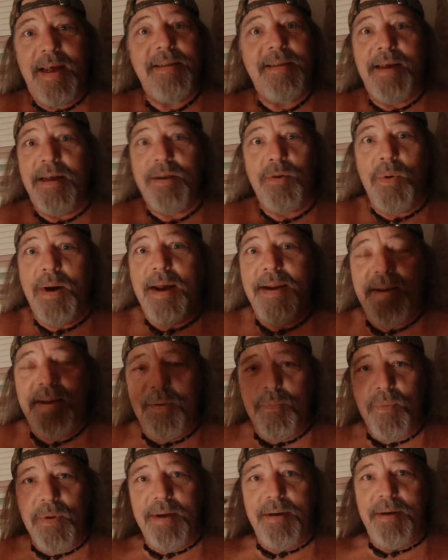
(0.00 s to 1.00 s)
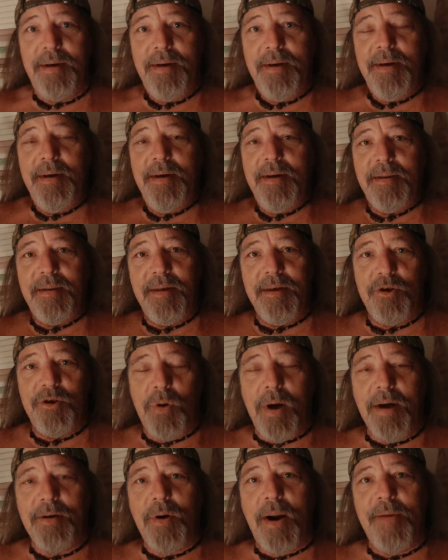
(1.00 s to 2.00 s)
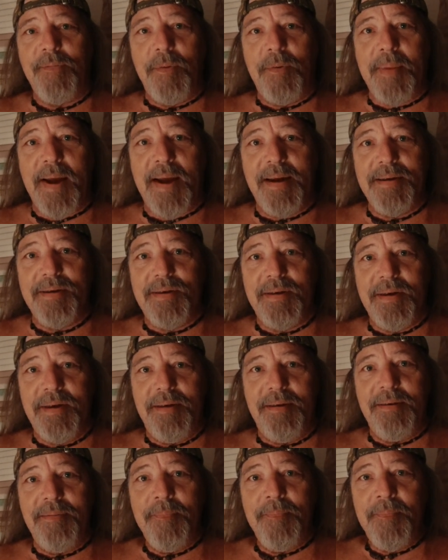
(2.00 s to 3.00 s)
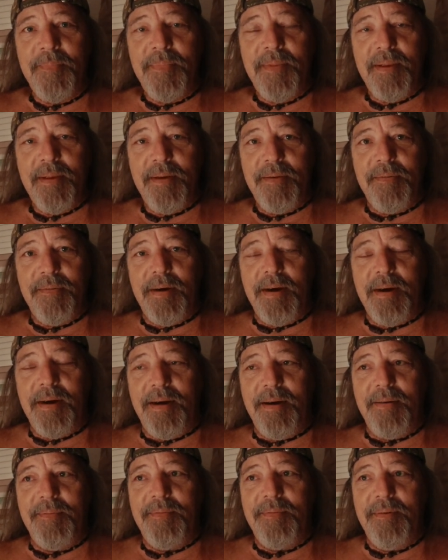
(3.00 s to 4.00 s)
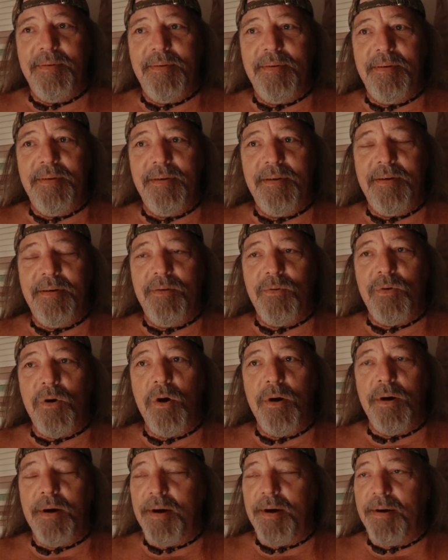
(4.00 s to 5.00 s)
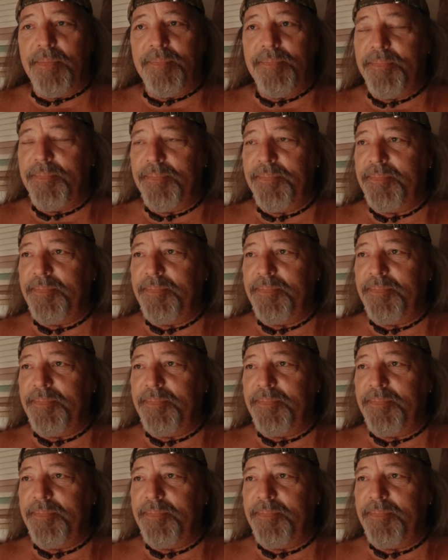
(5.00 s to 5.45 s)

That that's what I did when the Truck Driver magazine uh uh